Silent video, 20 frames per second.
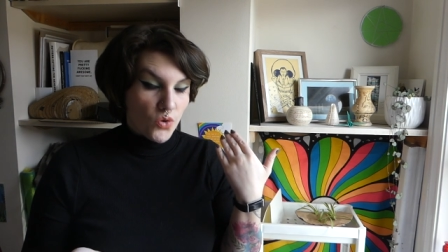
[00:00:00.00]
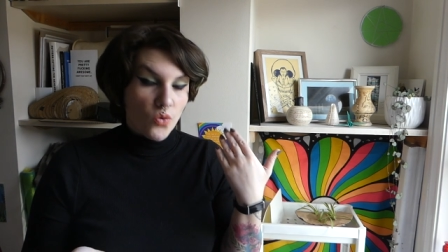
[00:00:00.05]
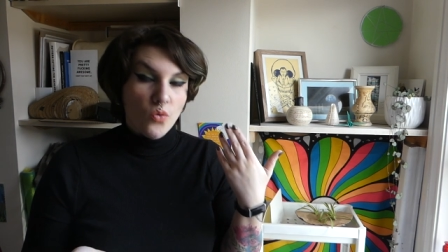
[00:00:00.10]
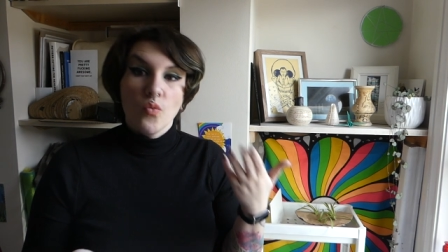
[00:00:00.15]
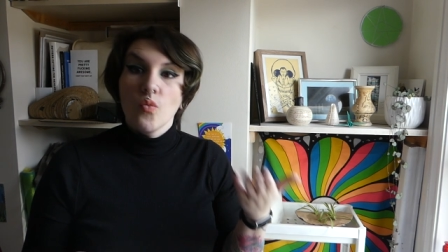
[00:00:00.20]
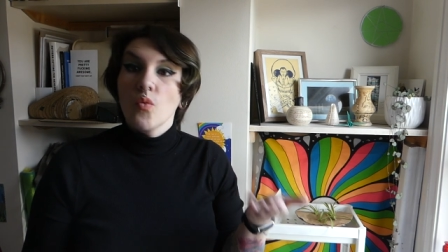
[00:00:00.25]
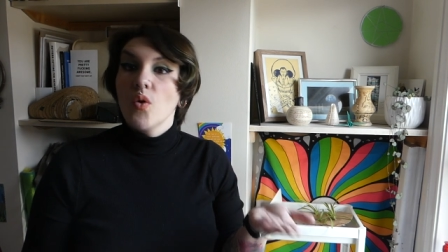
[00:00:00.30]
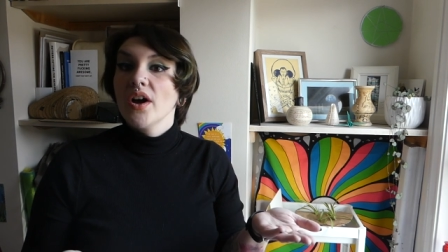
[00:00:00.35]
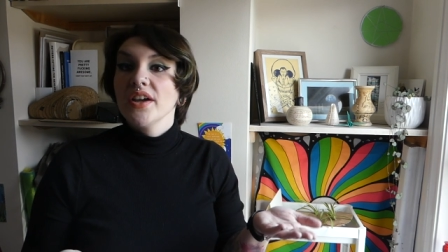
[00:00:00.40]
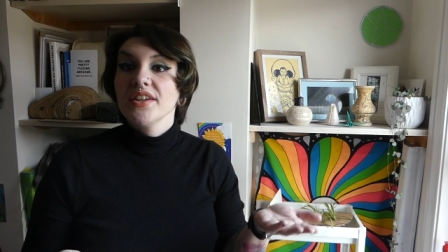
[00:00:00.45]

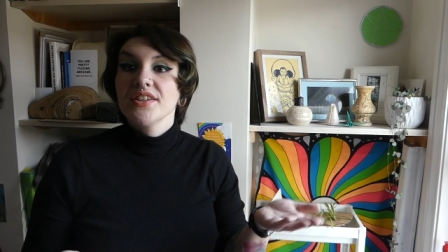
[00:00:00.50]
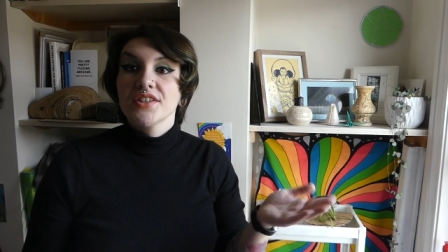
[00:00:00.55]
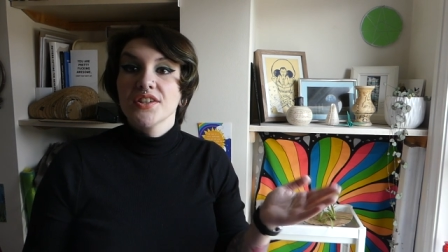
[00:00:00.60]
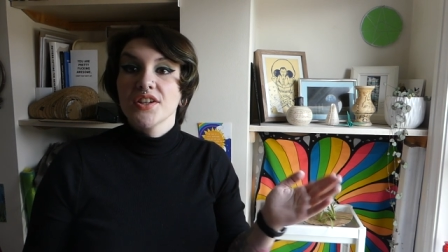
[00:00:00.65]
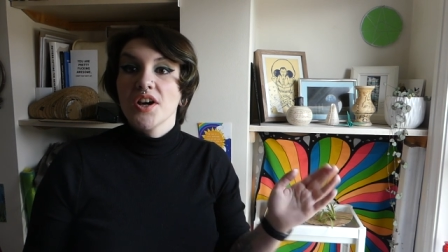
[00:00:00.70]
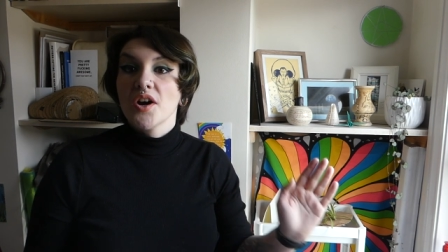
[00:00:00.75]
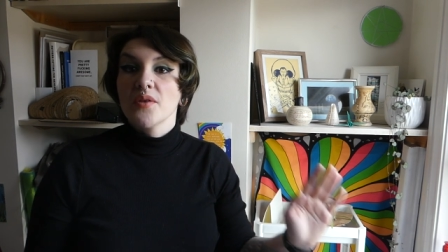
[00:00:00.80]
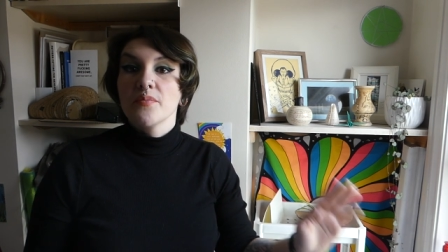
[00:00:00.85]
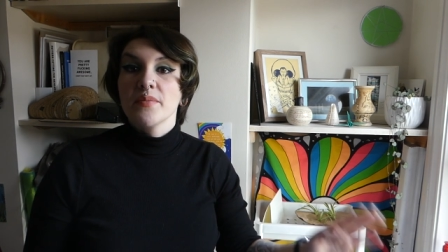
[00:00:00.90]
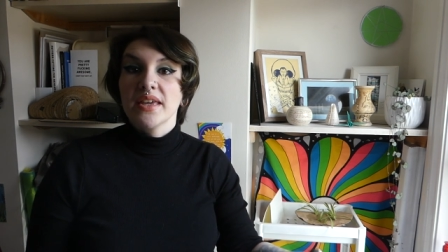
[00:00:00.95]
why
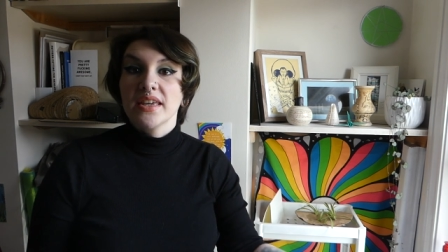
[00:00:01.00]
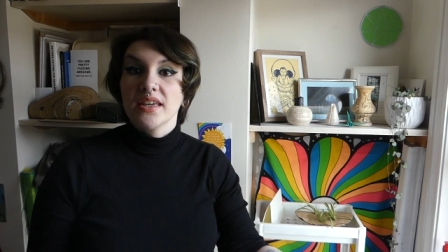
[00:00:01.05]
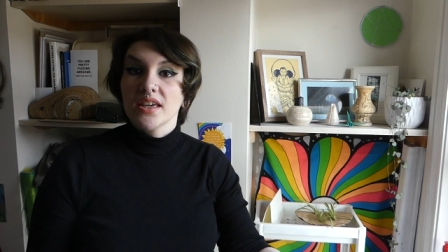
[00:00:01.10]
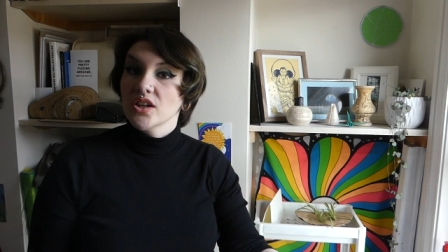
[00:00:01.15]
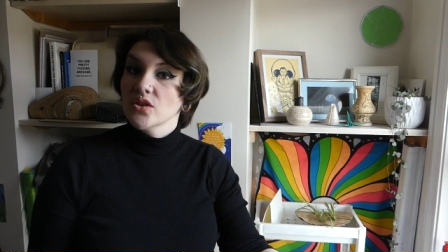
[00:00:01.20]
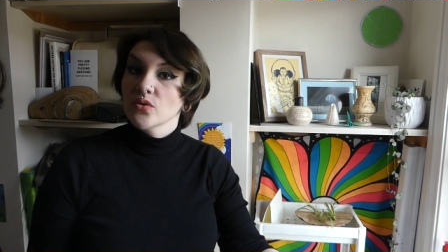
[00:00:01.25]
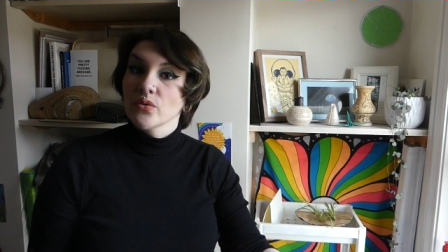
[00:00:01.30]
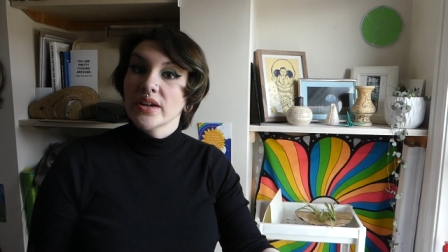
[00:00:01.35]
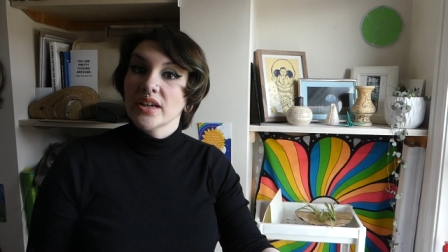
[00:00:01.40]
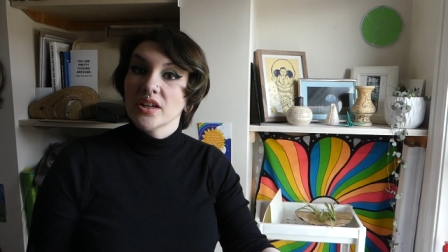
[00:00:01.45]
start
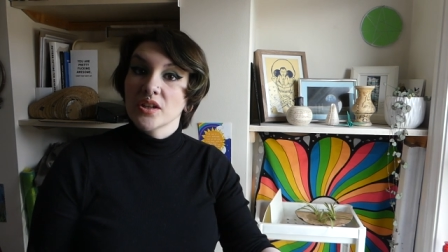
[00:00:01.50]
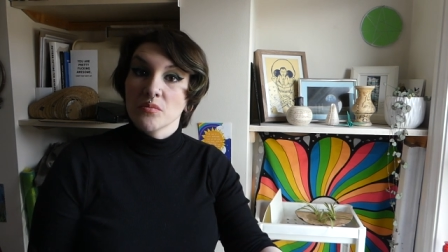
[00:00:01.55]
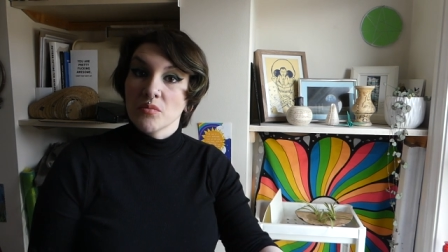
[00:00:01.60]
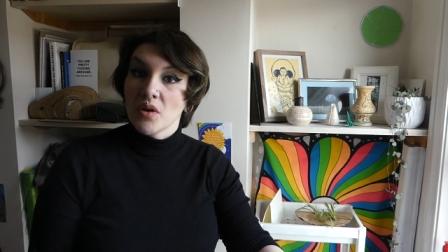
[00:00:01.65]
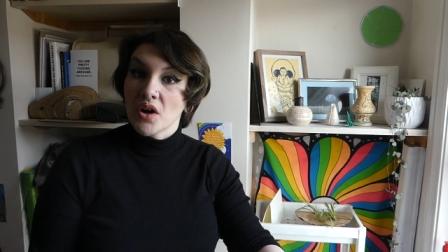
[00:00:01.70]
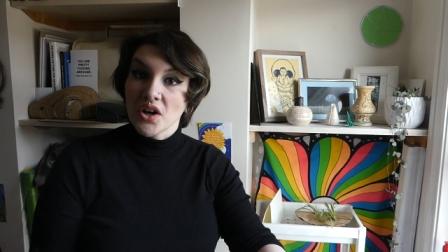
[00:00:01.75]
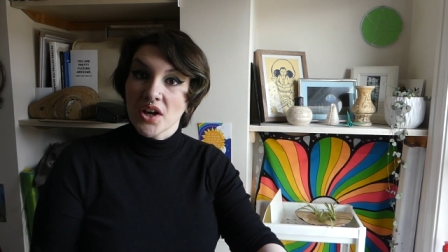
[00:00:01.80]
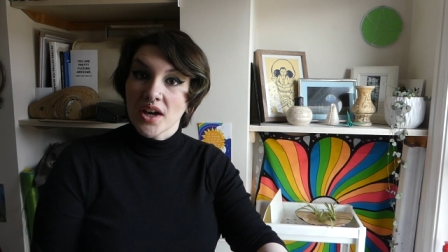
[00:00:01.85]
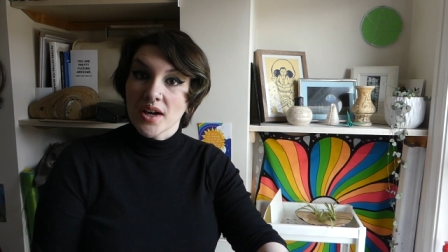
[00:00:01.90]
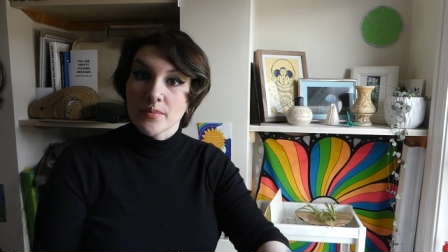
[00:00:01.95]
making real
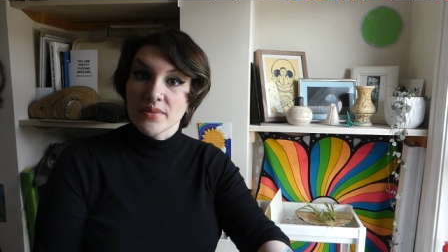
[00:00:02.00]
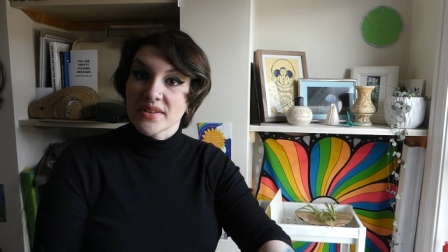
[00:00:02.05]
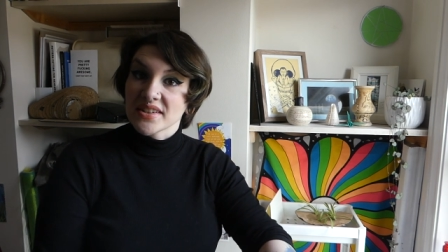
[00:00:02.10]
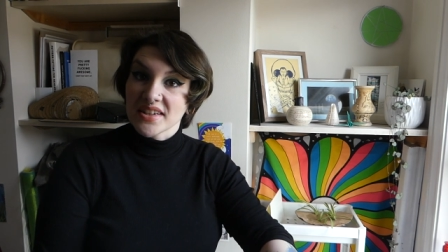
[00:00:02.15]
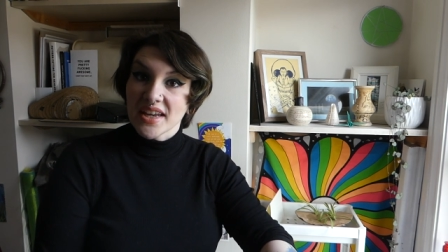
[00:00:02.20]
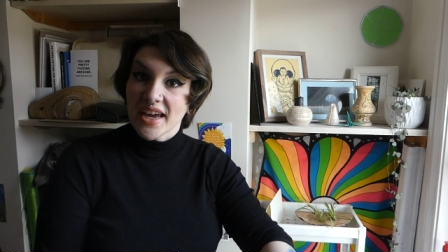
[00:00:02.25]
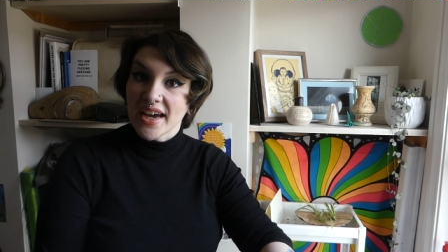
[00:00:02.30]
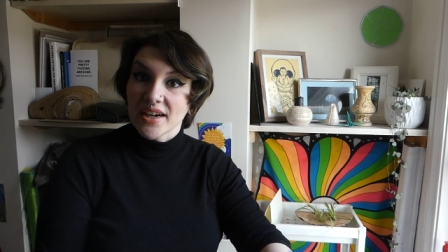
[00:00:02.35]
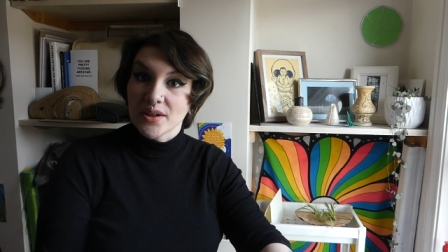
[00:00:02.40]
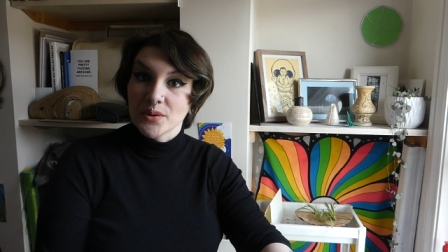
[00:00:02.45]
mock-ups
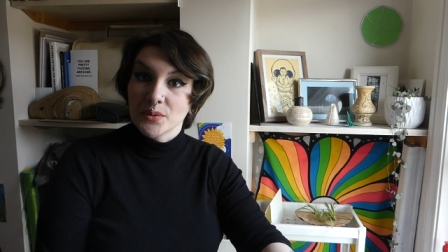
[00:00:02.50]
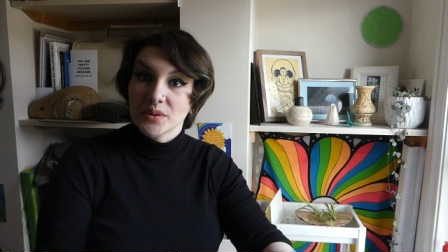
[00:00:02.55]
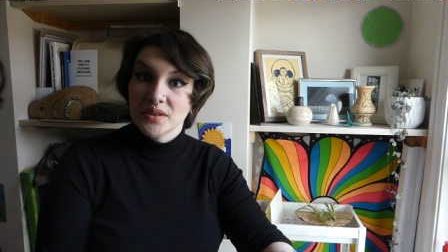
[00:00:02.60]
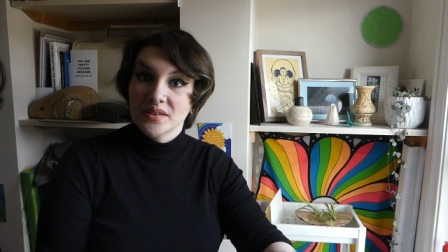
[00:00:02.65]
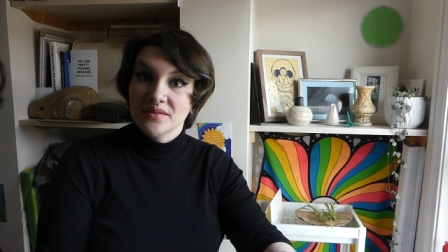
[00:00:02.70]
now?